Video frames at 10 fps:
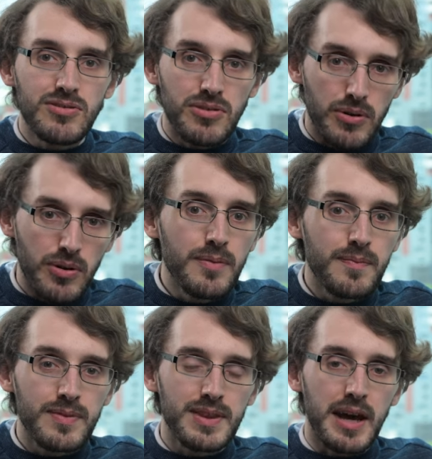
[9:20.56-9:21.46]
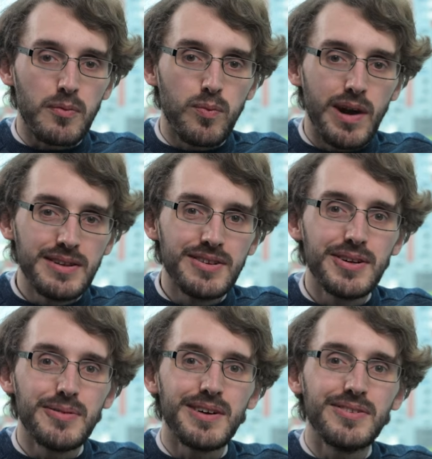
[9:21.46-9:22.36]
sure that when
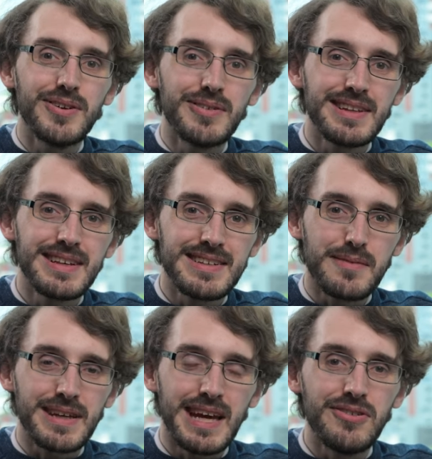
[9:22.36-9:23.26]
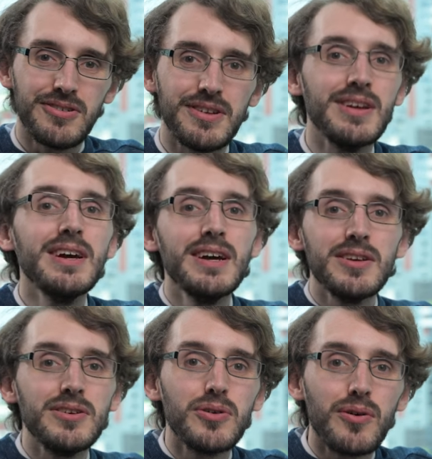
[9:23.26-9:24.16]
you are doing this application,
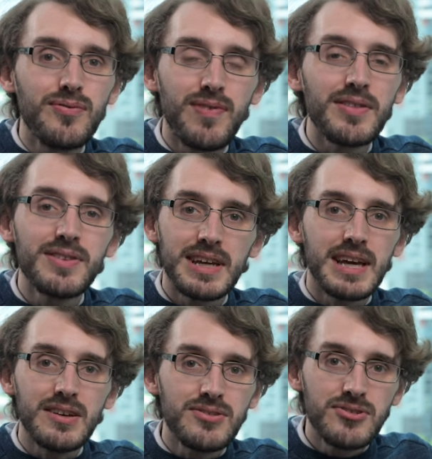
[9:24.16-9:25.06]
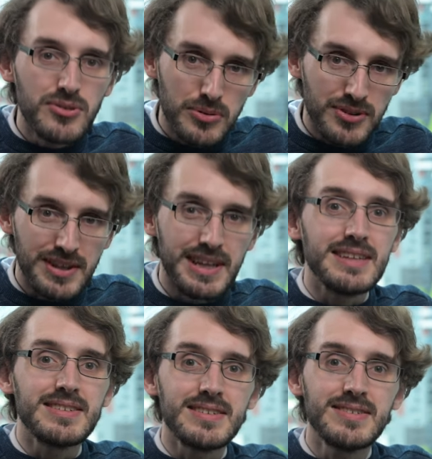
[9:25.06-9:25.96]
your funding is sorted.
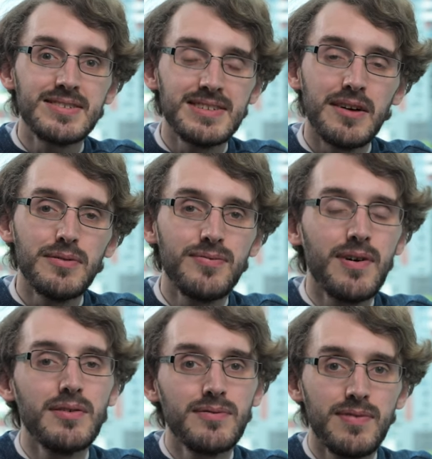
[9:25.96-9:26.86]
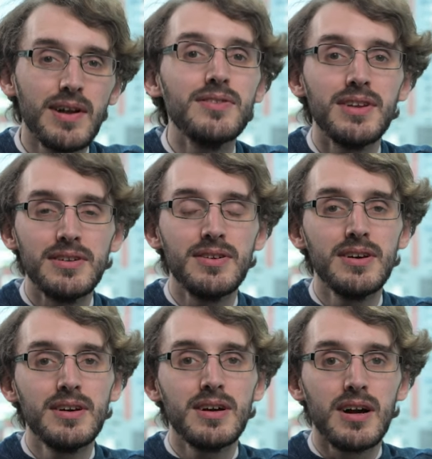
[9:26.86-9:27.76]
It's a self-funded
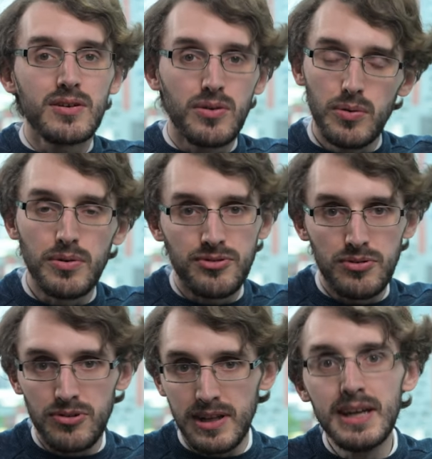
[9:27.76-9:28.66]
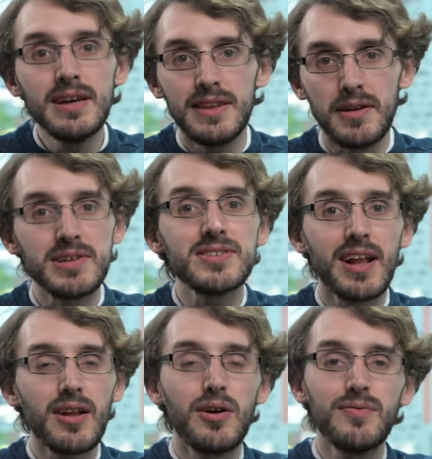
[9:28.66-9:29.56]
course usually. There isn't
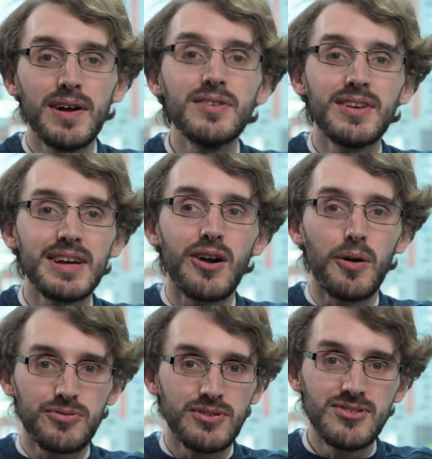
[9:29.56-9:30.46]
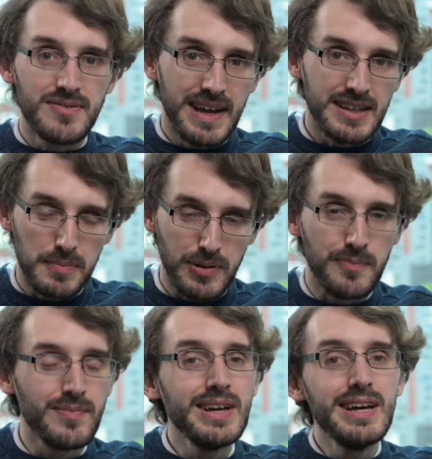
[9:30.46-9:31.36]
a lot of funding options available.